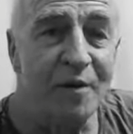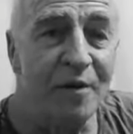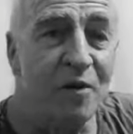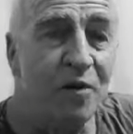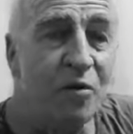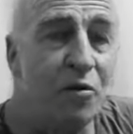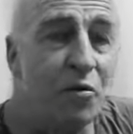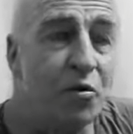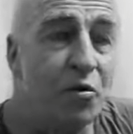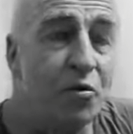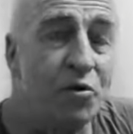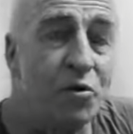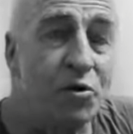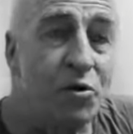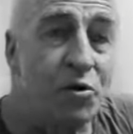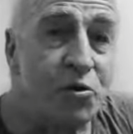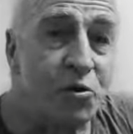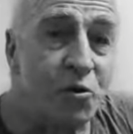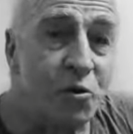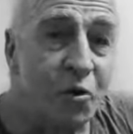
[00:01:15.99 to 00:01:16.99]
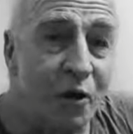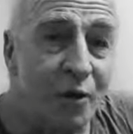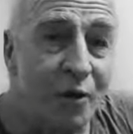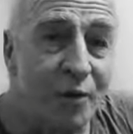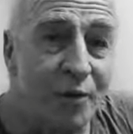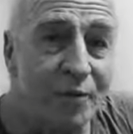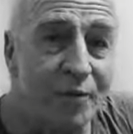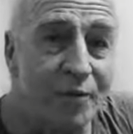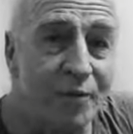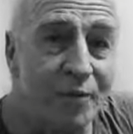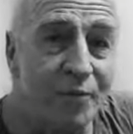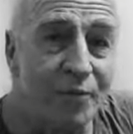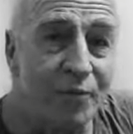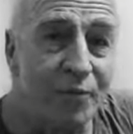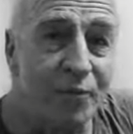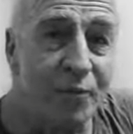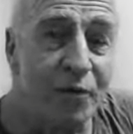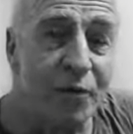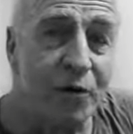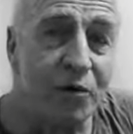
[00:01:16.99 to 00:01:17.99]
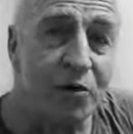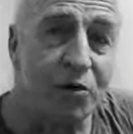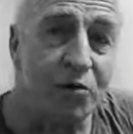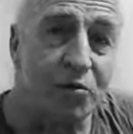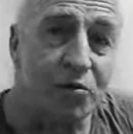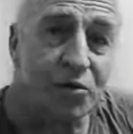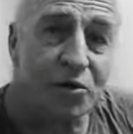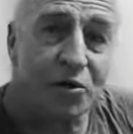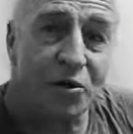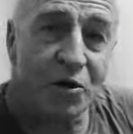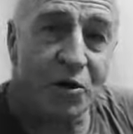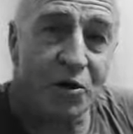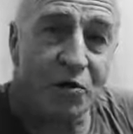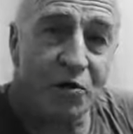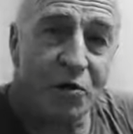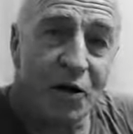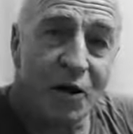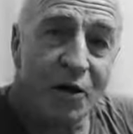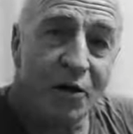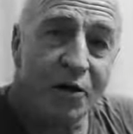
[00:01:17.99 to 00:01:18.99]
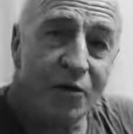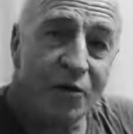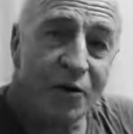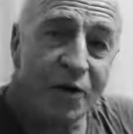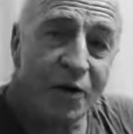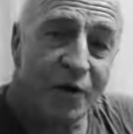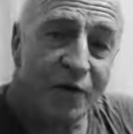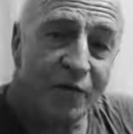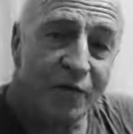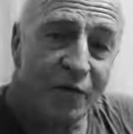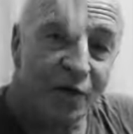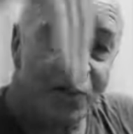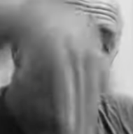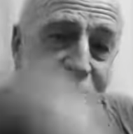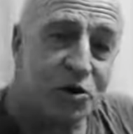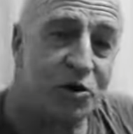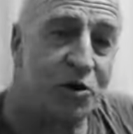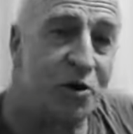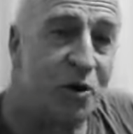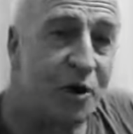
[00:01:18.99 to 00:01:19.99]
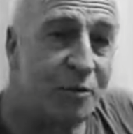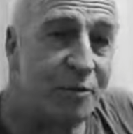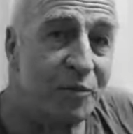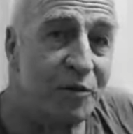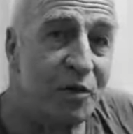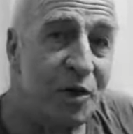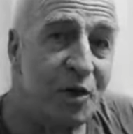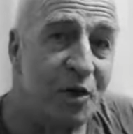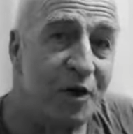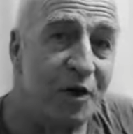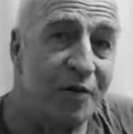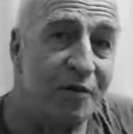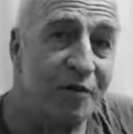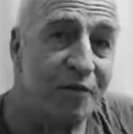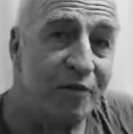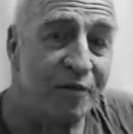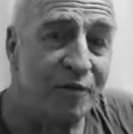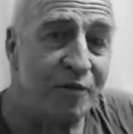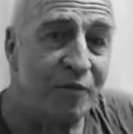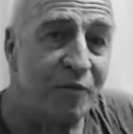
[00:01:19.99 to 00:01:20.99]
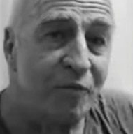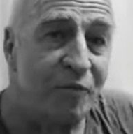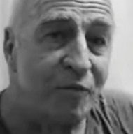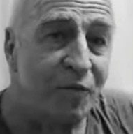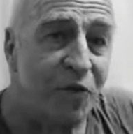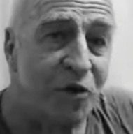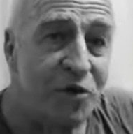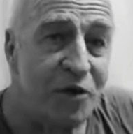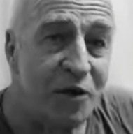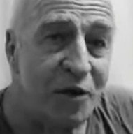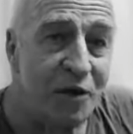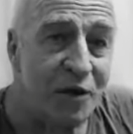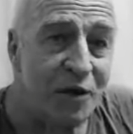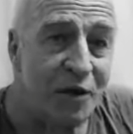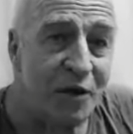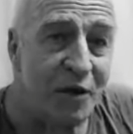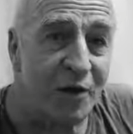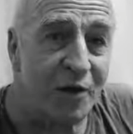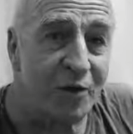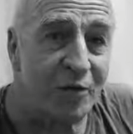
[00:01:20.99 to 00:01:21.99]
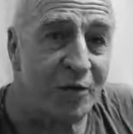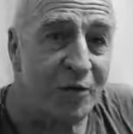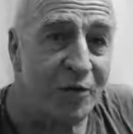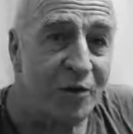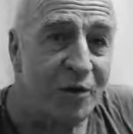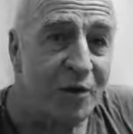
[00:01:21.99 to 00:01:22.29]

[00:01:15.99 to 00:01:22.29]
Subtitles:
called the Stuka that used to go down in a very sharp dive, vertically down,